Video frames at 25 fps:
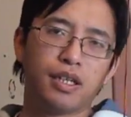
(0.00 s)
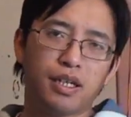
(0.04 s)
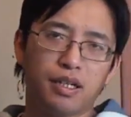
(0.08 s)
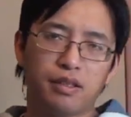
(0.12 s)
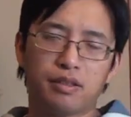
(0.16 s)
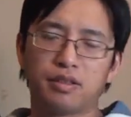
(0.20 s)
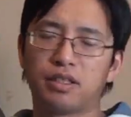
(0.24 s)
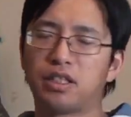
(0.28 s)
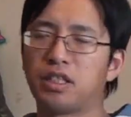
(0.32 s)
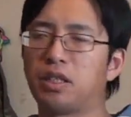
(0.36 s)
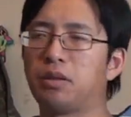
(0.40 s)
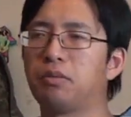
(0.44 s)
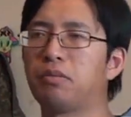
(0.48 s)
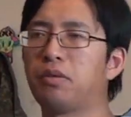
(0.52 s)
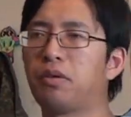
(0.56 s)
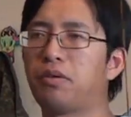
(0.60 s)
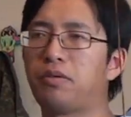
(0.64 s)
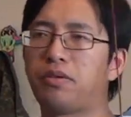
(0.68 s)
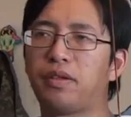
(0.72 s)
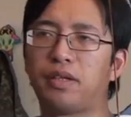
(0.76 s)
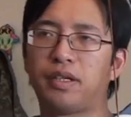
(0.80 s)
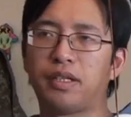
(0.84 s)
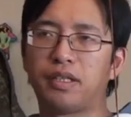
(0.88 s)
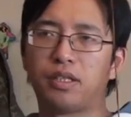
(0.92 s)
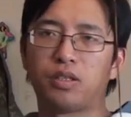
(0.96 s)
As someone
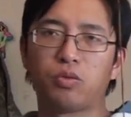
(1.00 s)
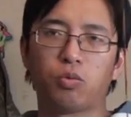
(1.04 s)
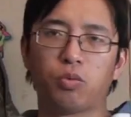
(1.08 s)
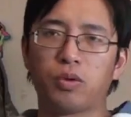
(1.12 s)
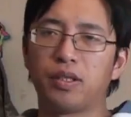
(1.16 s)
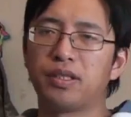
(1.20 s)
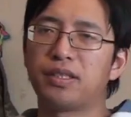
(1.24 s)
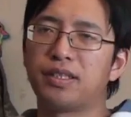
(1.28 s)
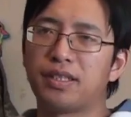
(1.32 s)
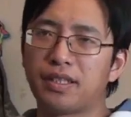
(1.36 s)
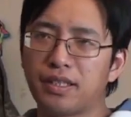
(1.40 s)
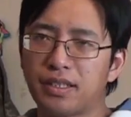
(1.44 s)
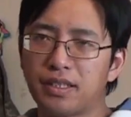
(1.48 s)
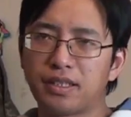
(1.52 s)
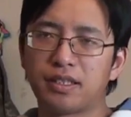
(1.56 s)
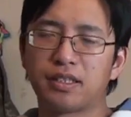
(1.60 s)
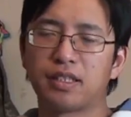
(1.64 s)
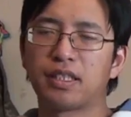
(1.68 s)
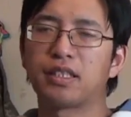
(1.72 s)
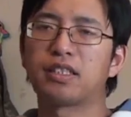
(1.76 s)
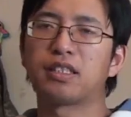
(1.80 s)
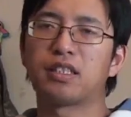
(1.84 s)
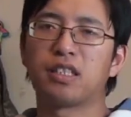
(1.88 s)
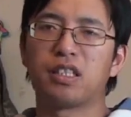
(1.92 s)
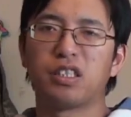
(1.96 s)
with a
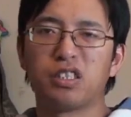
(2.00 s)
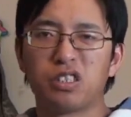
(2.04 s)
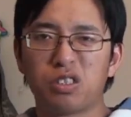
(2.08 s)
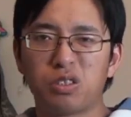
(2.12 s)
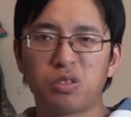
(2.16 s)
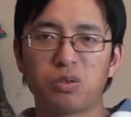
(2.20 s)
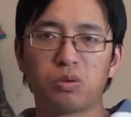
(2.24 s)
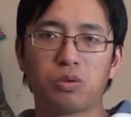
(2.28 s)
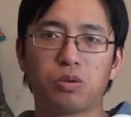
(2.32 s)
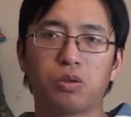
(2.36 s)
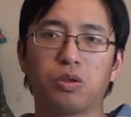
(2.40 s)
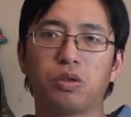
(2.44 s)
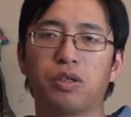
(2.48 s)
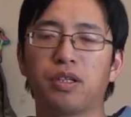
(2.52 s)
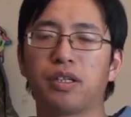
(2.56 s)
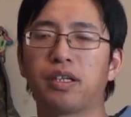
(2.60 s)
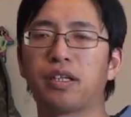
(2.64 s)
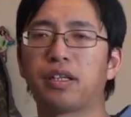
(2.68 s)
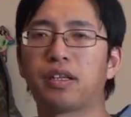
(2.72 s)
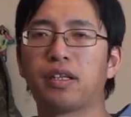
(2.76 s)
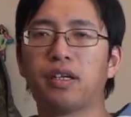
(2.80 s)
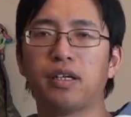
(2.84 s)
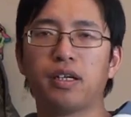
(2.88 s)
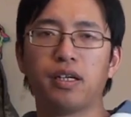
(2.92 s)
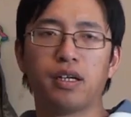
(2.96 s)
26-inch draw
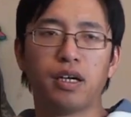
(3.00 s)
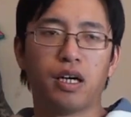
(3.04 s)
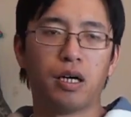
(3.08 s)
length,